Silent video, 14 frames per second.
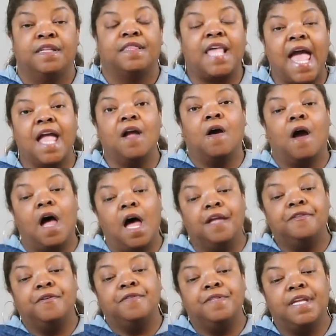They are
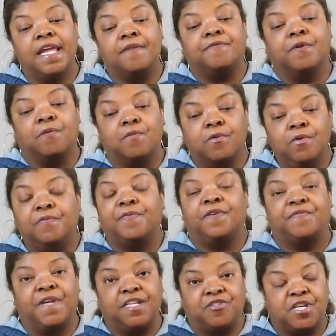underneath the roof
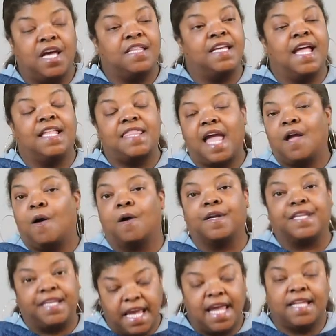of each other, and they
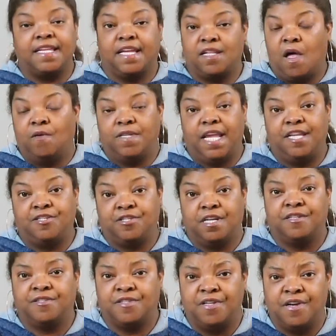are getting on each
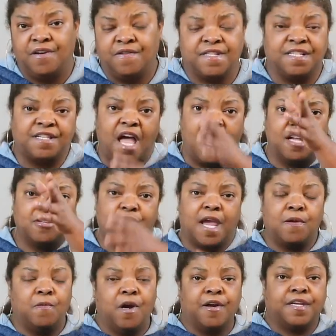other's nerves. Is
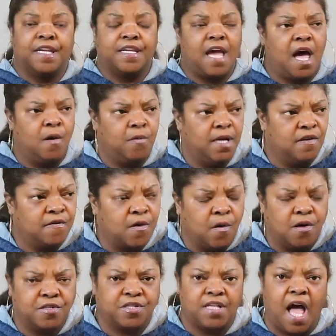Andrei working, y'all? Well, of
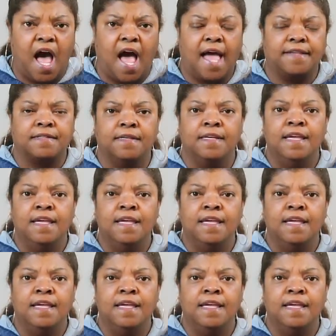course not.